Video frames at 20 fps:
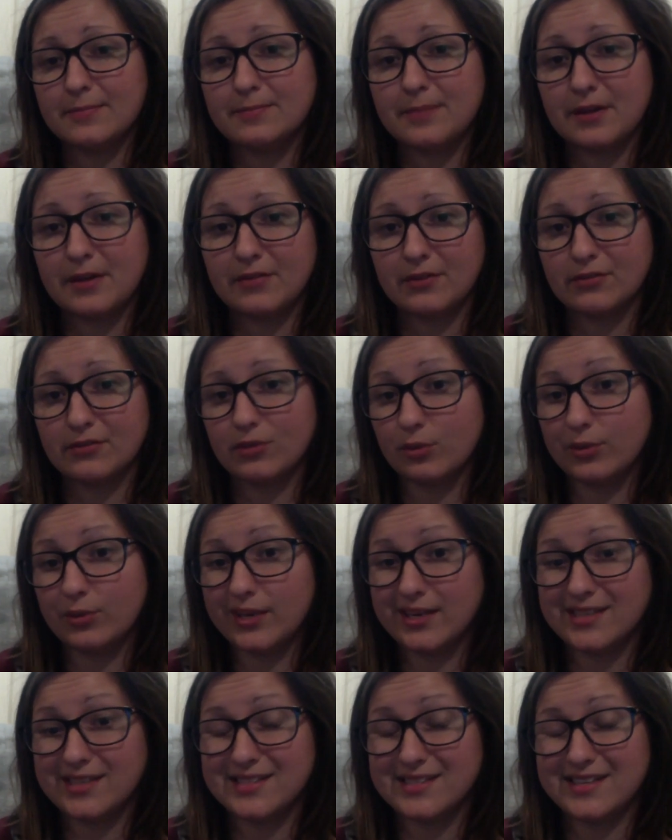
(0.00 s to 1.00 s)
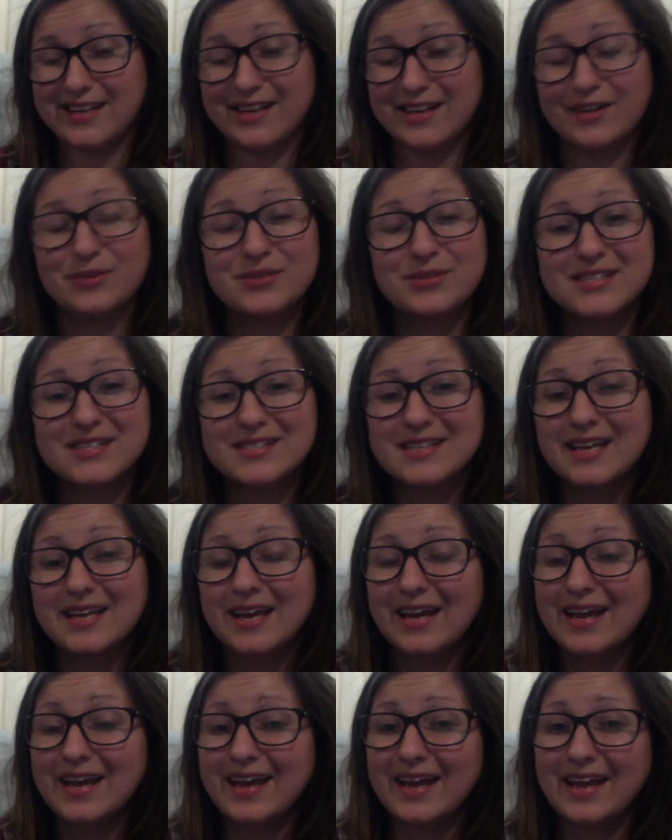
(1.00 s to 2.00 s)
pelvic floor weakness diagnosis,
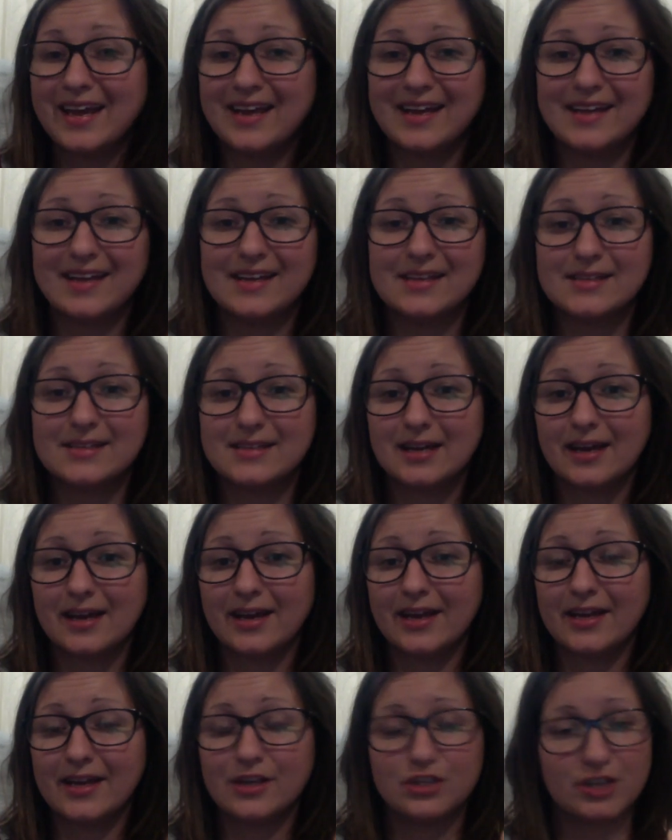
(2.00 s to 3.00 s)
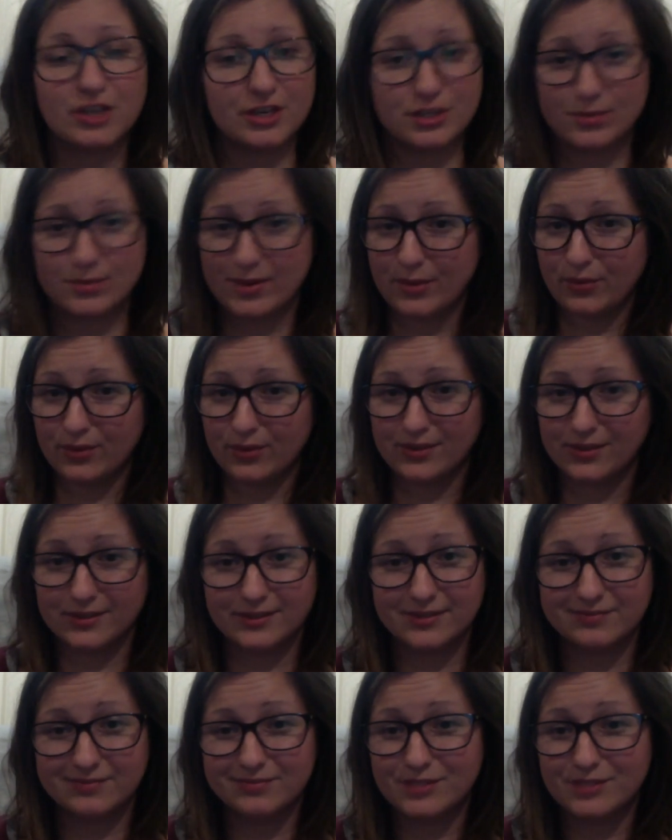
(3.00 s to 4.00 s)
and it changed my
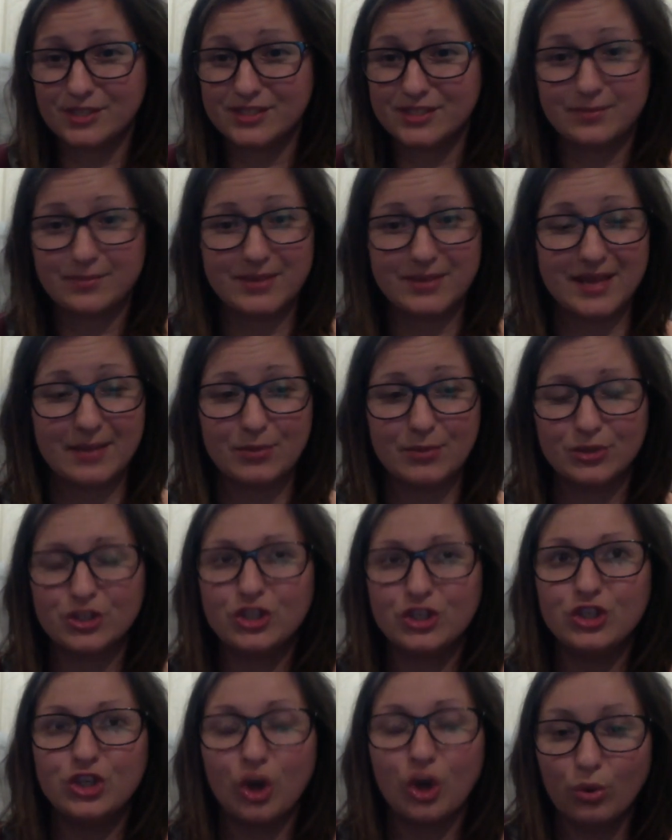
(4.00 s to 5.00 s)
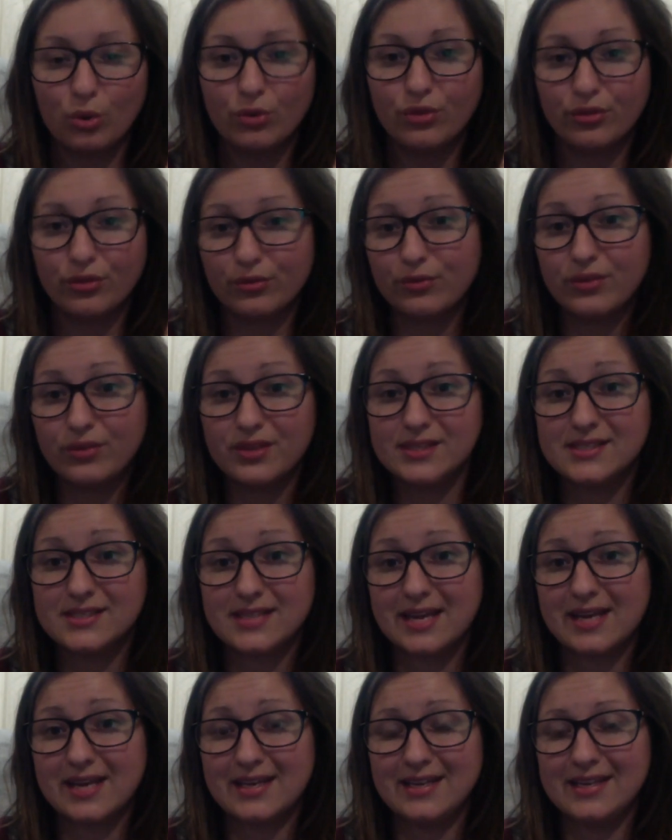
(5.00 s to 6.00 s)
world just to be able to go through these
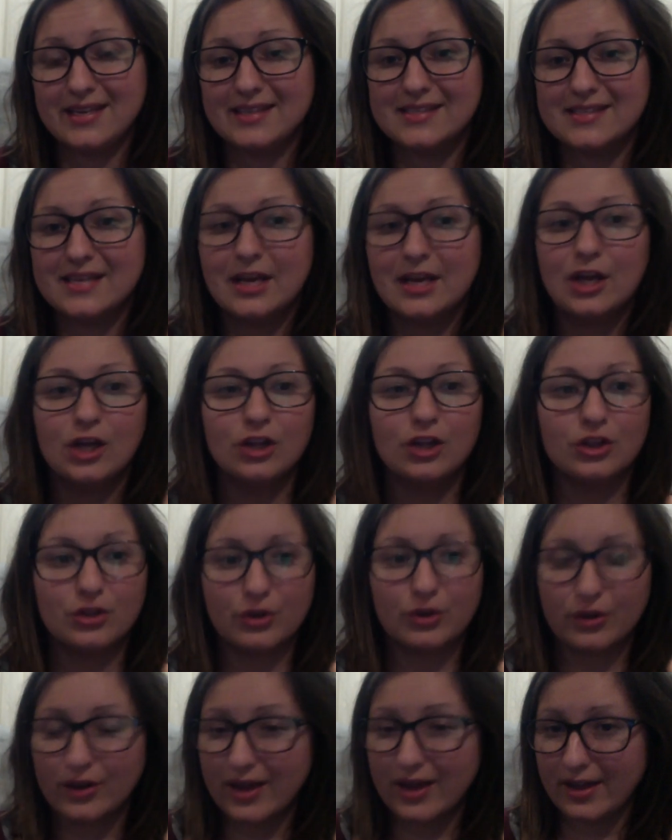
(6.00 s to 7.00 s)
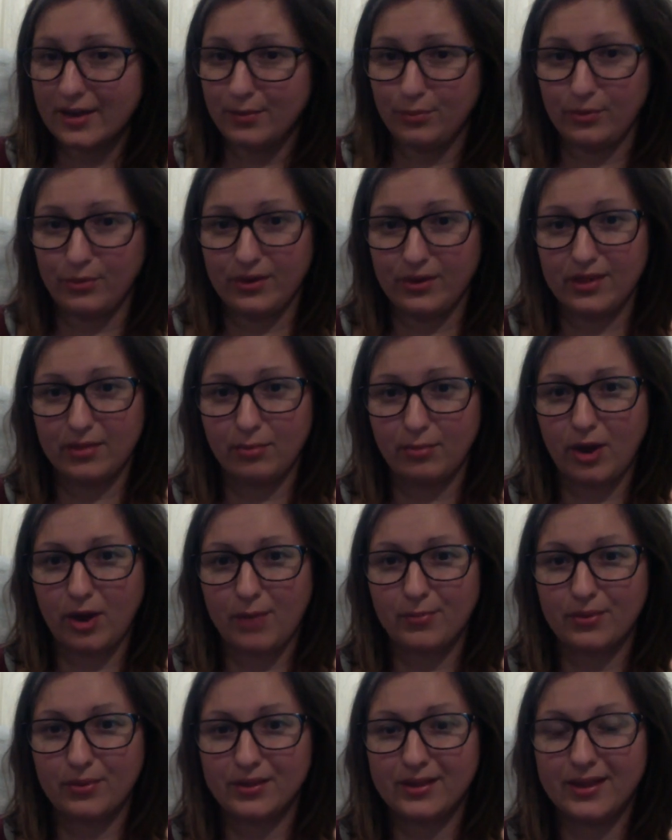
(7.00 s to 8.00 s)
techniques, learn how to breathe
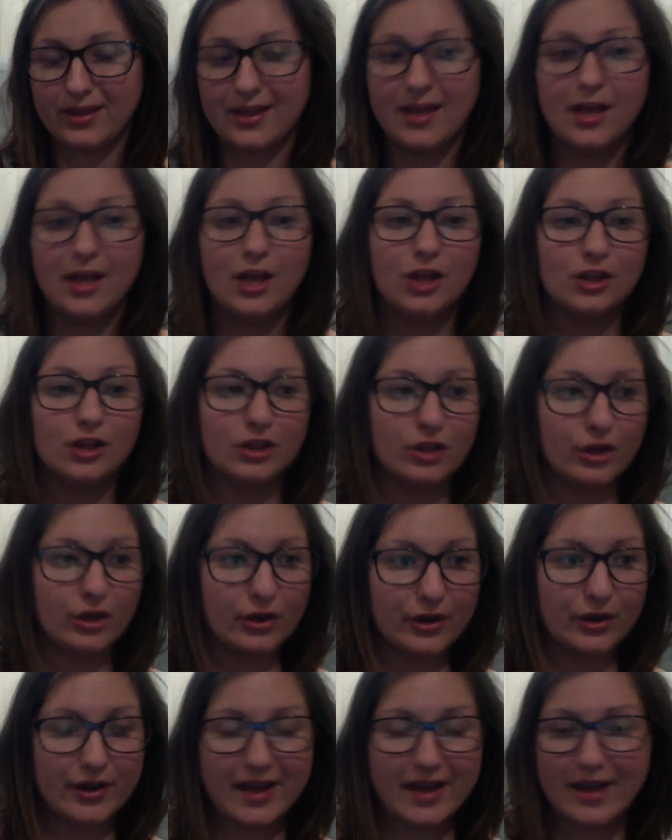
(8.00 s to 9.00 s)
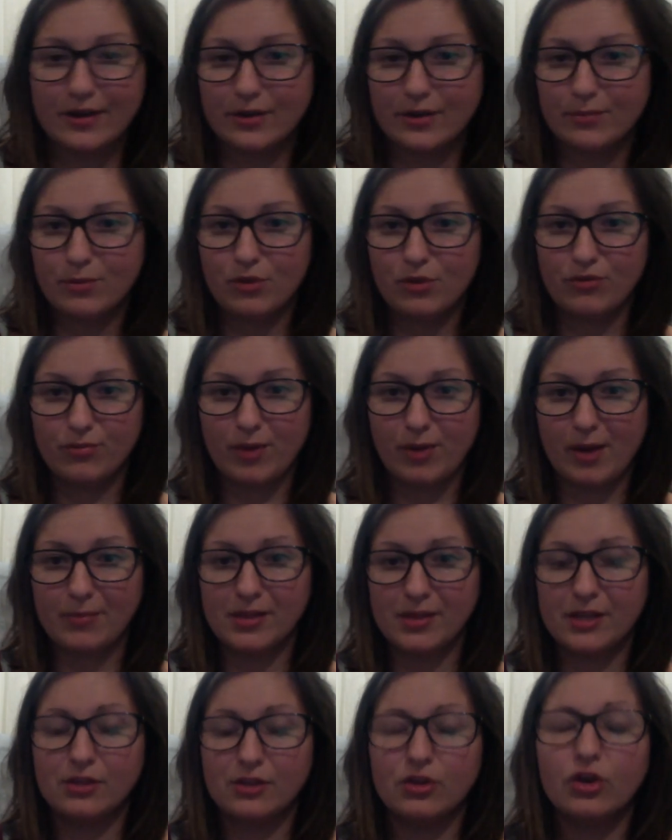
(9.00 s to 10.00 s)
properly, learn how to move
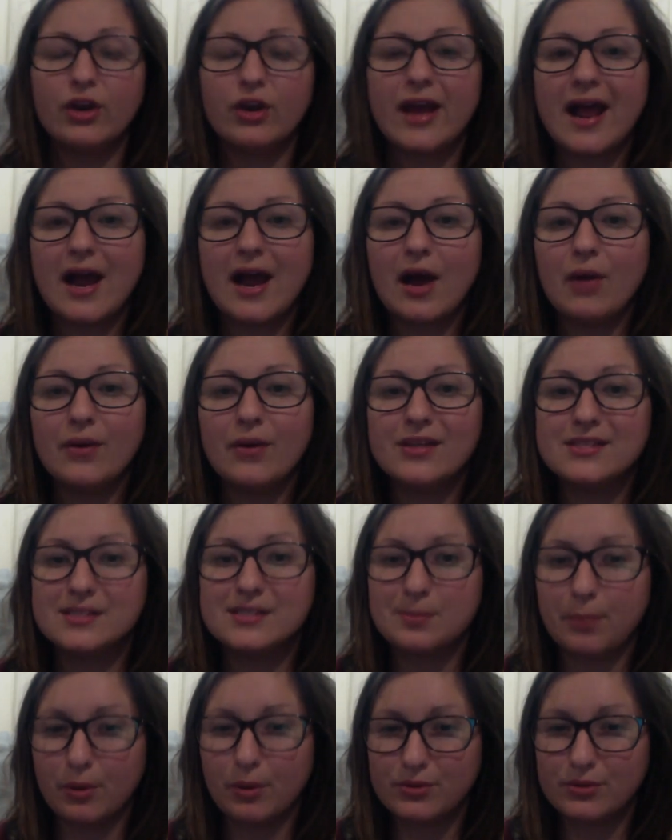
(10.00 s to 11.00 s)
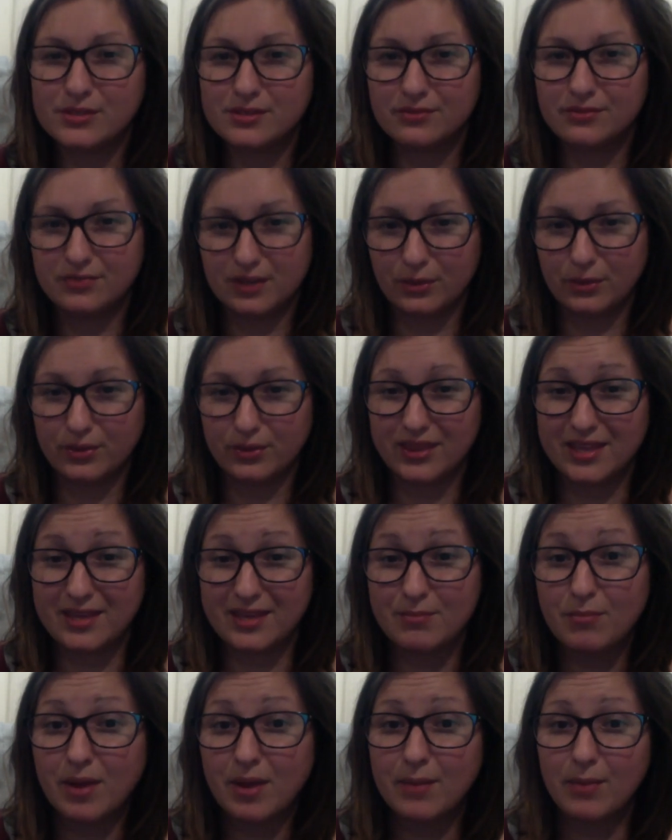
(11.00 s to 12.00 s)
properly, learn how it's supposed to feel
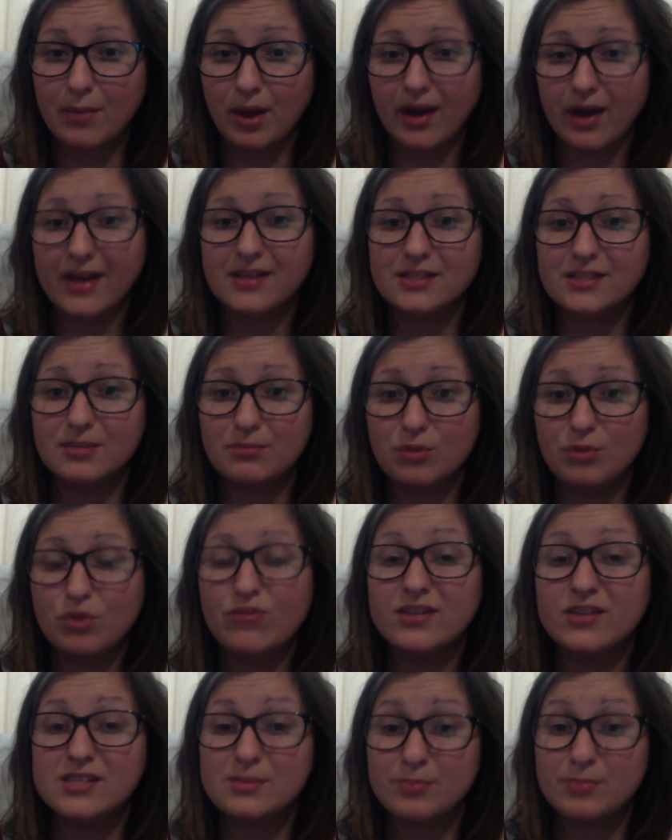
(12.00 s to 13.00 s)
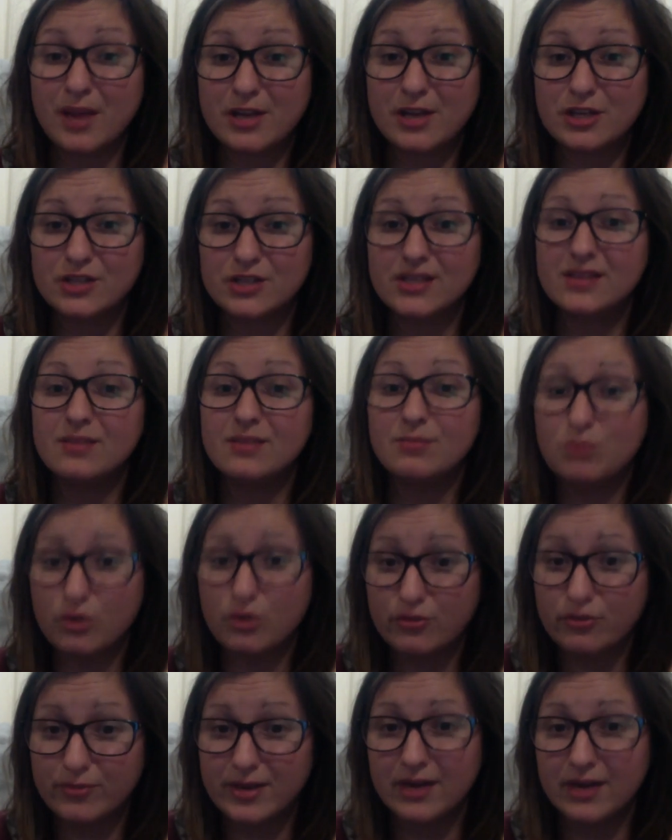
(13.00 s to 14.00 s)
within my body to move, especially the
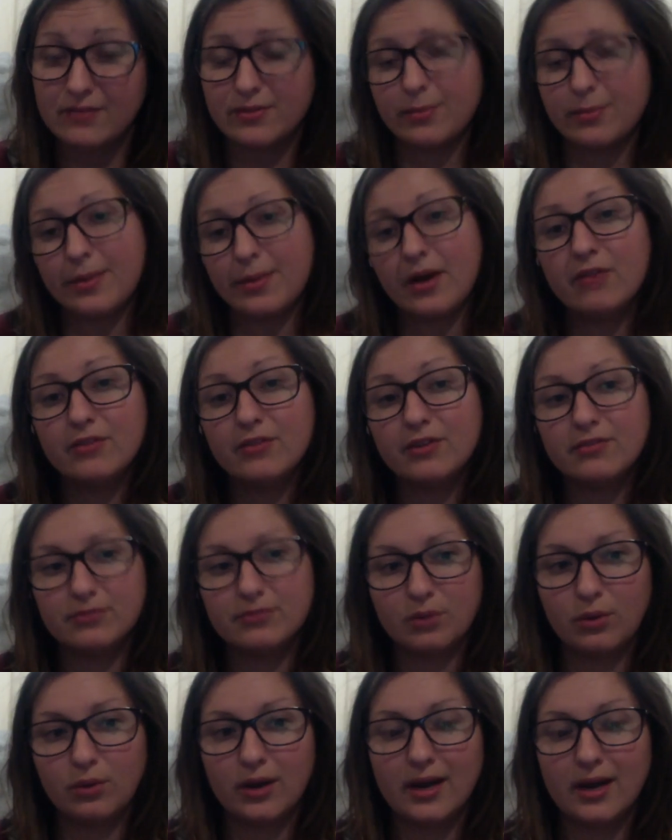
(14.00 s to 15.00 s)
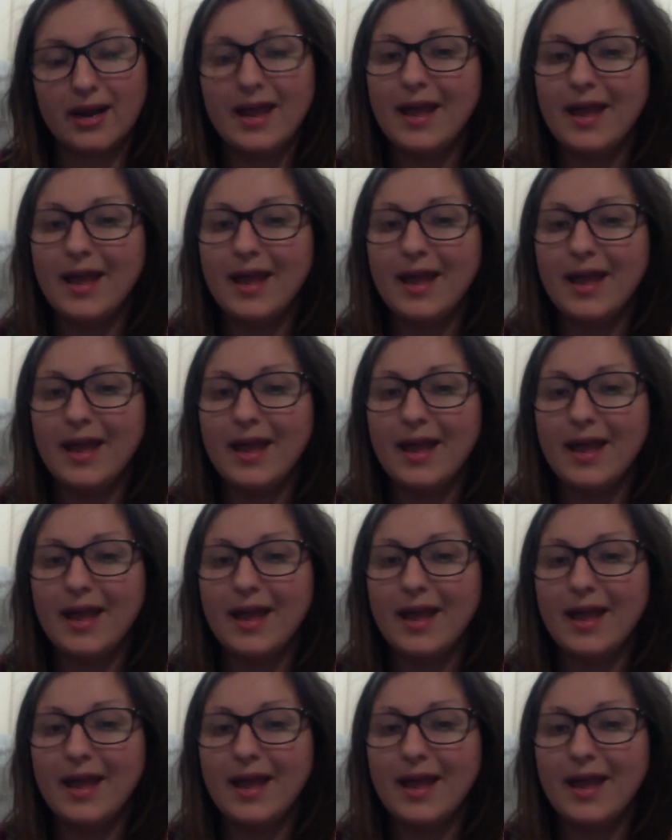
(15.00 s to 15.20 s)
movement of the pelvic floor.